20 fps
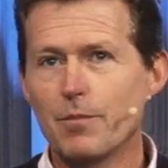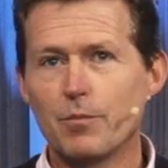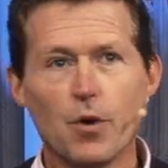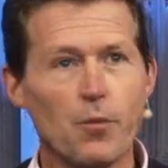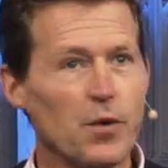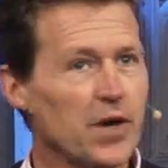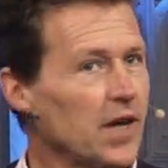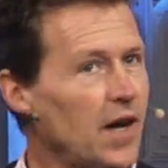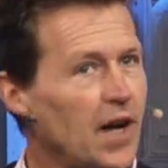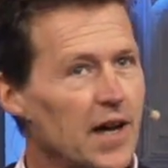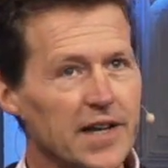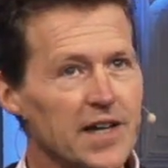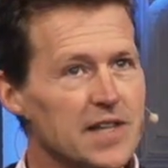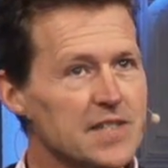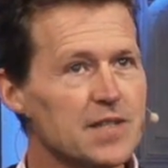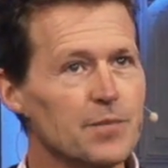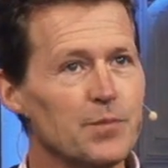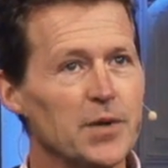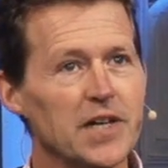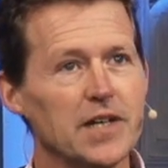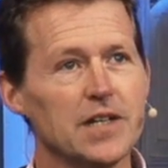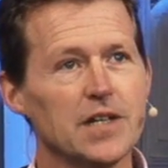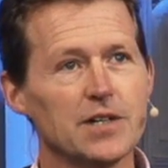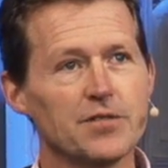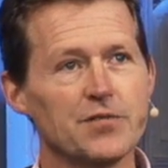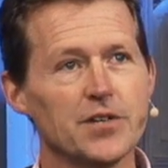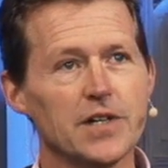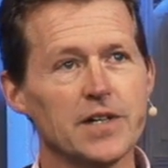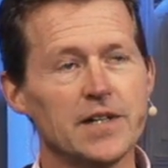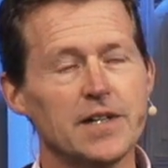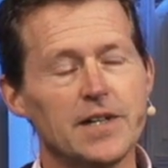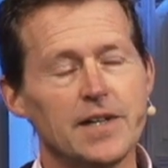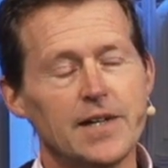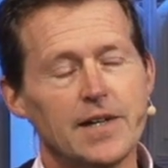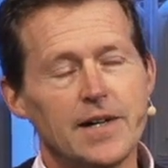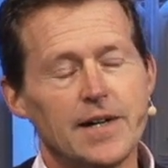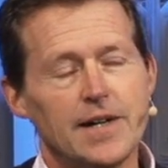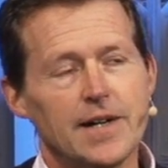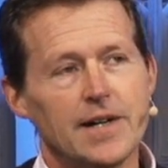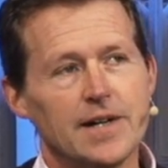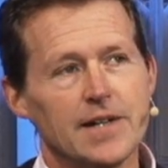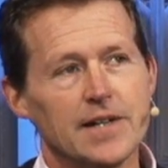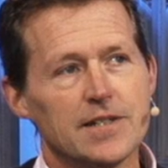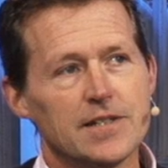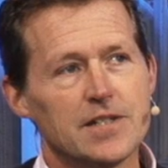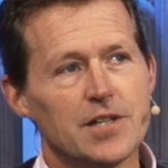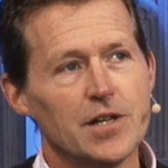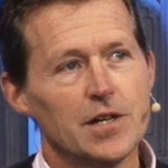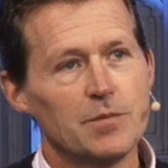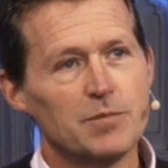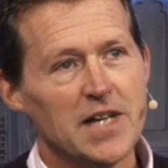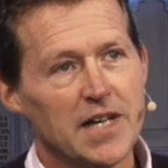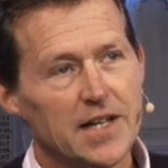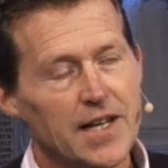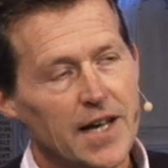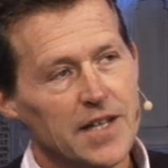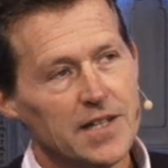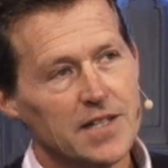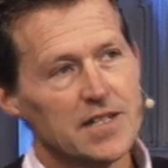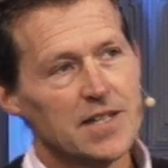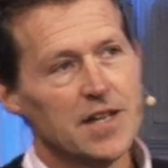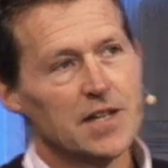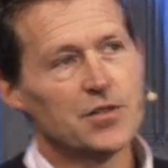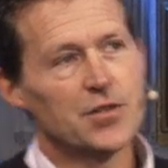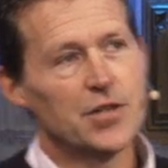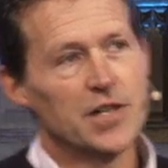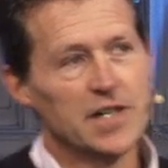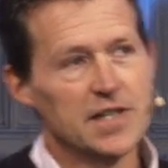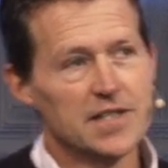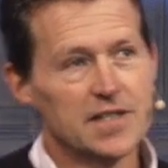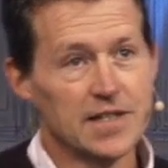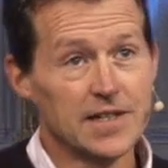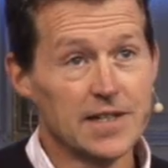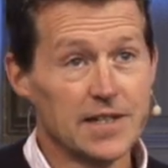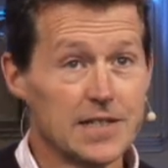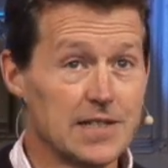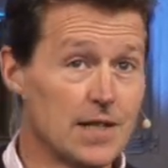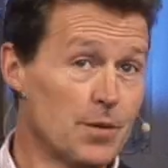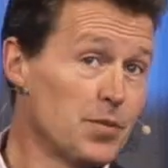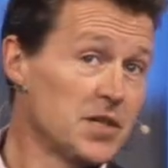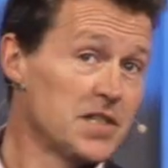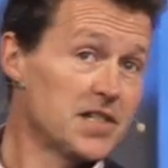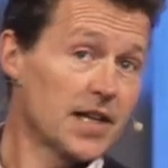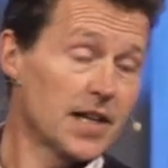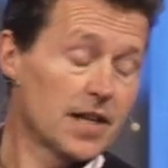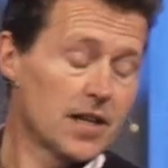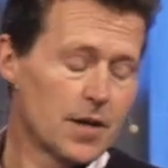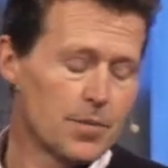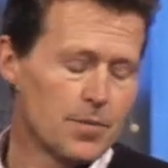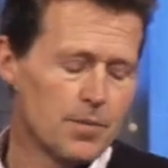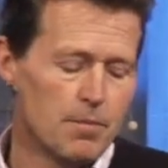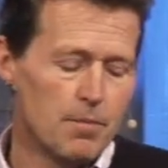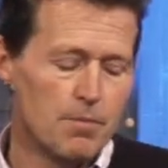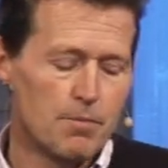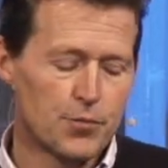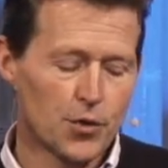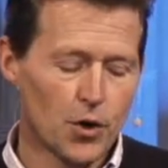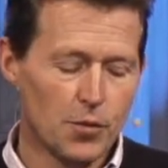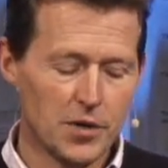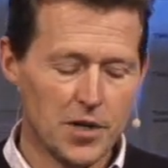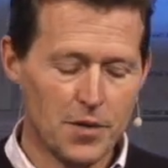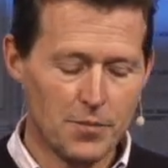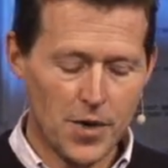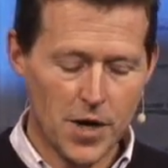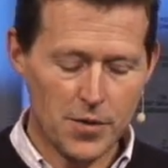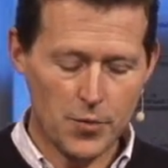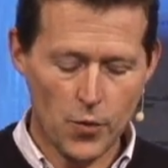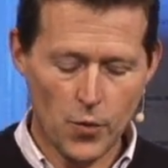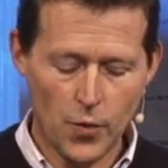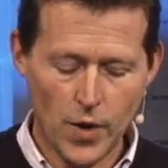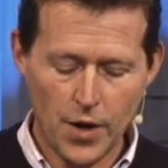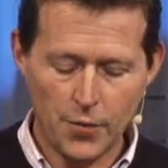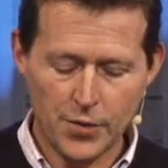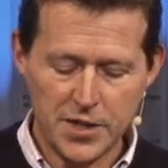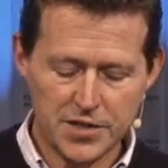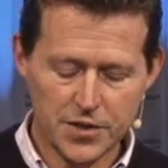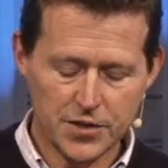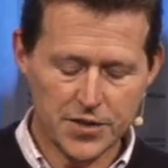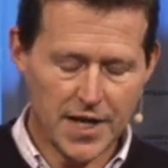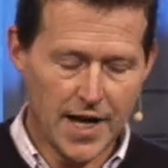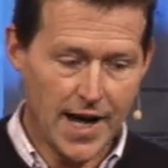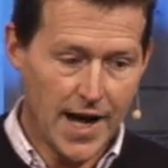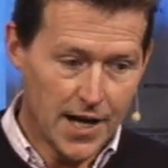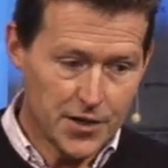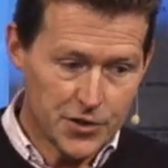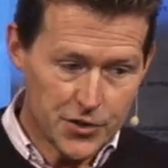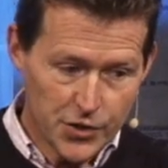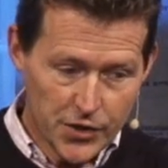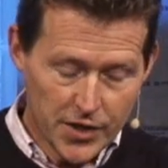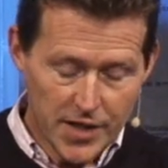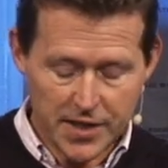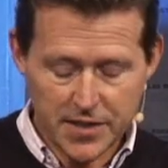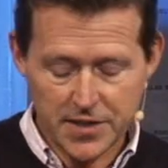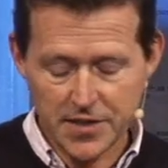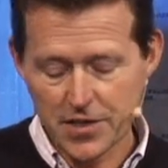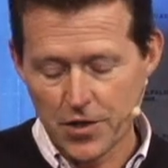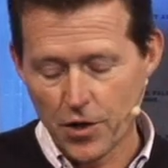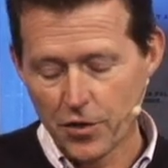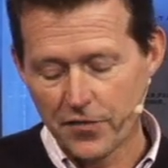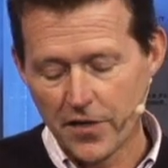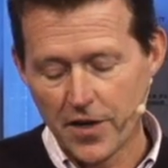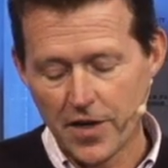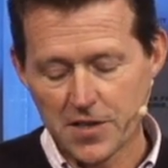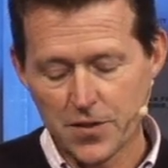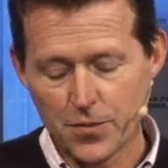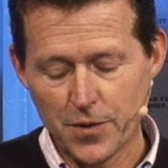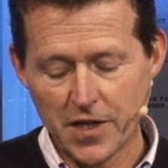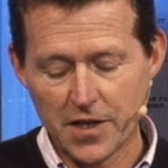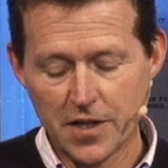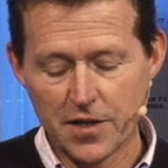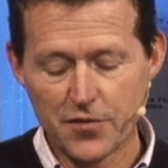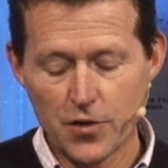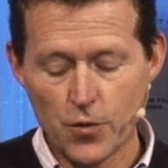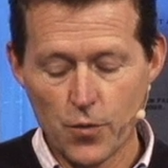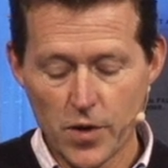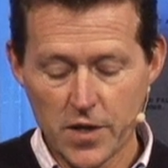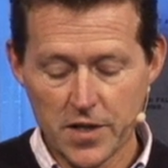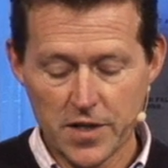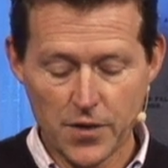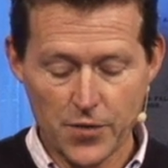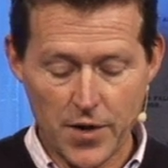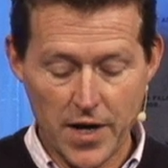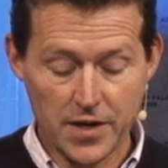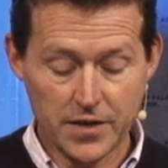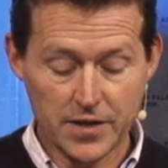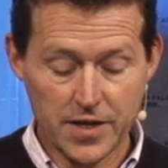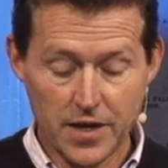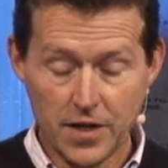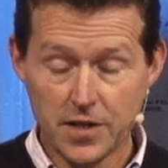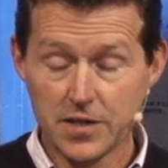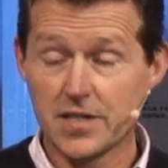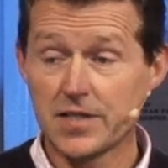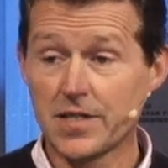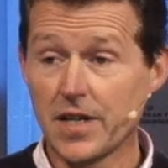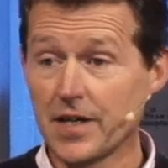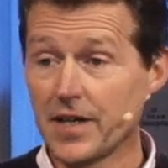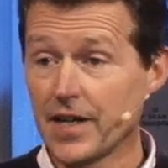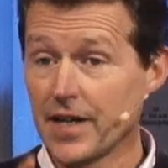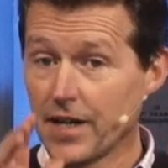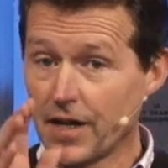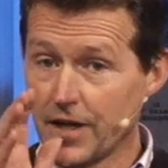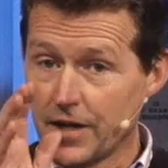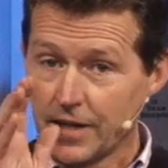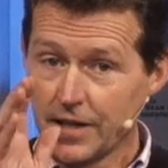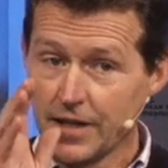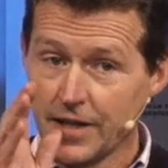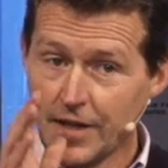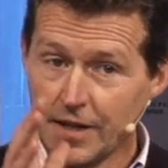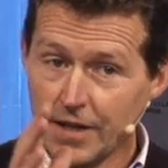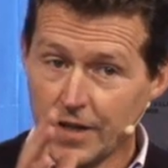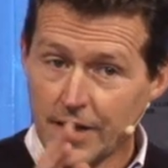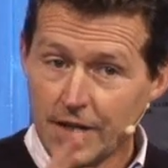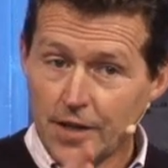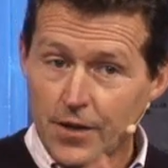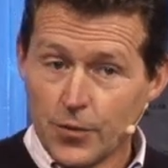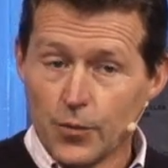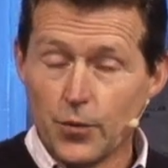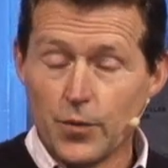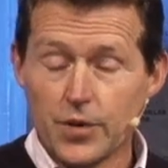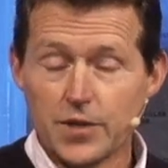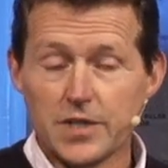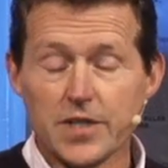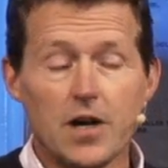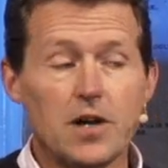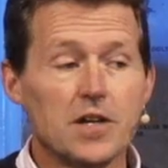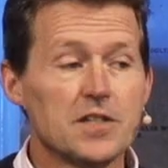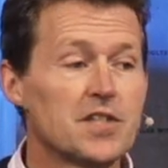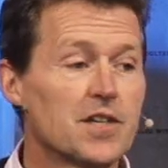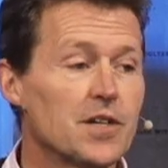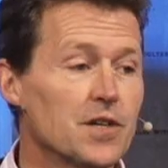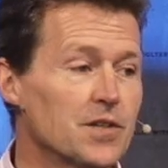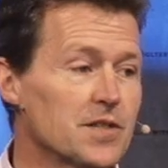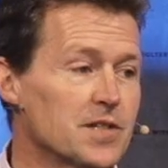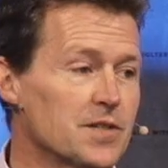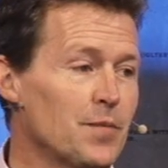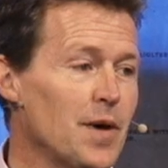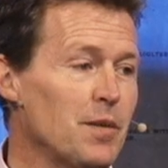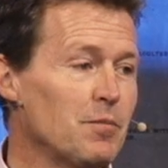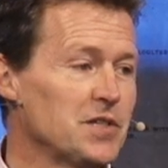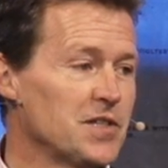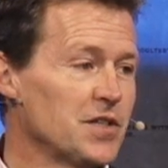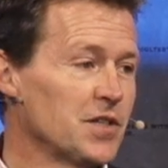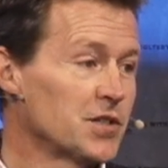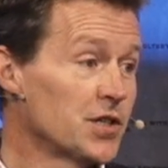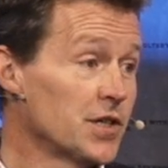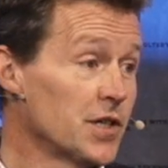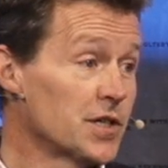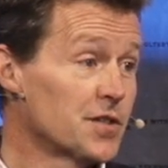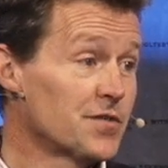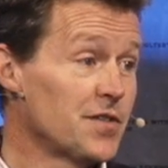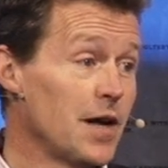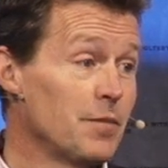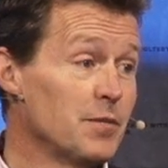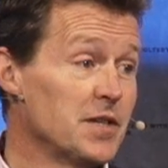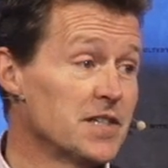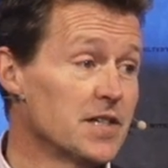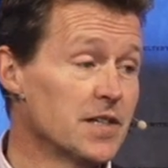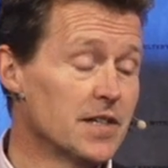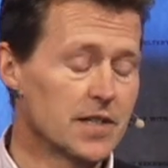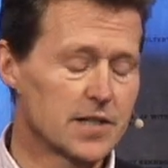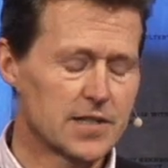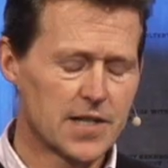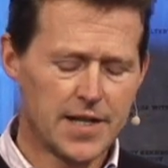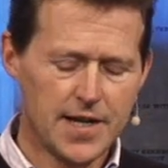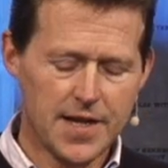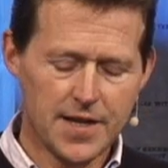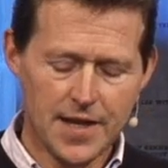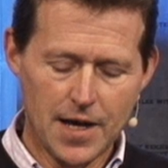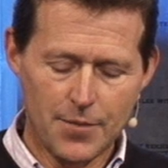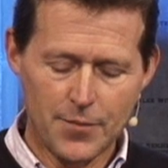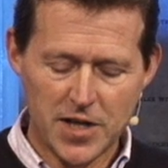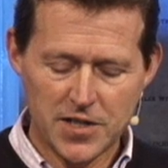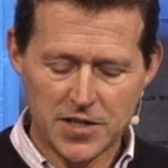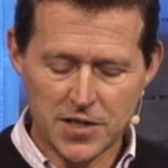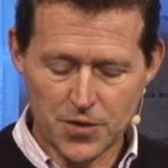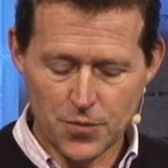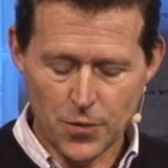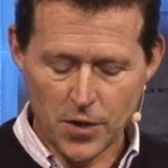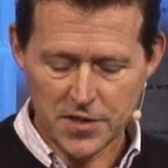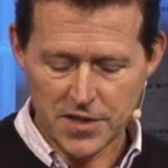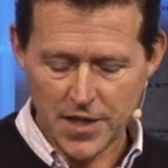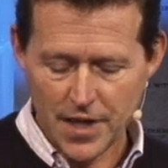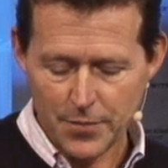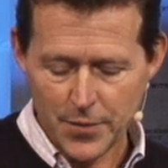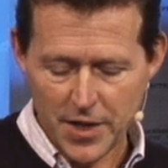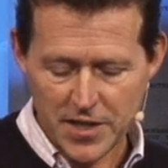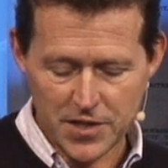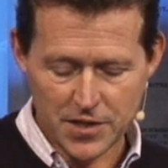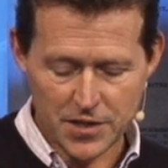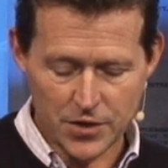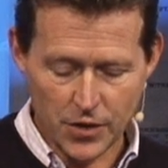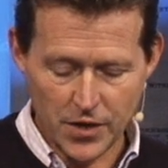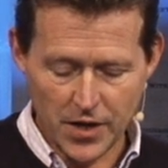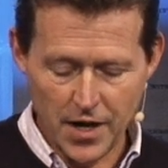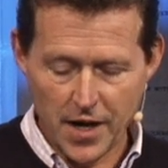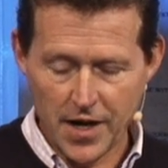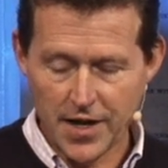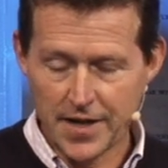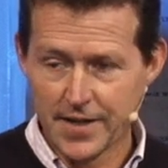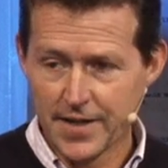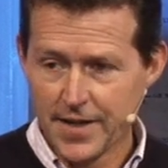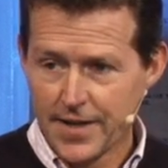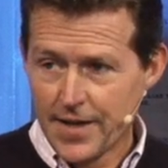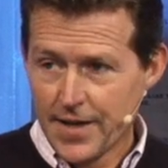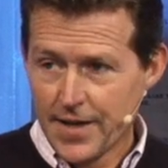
But I guess the beginning of a term, decade, etc., is a particular prominent moment where we do that. Andrew kicked us off last week, and if you weren't around last Sunday, I would ask you as members of the church family to hear that message, watch that message online.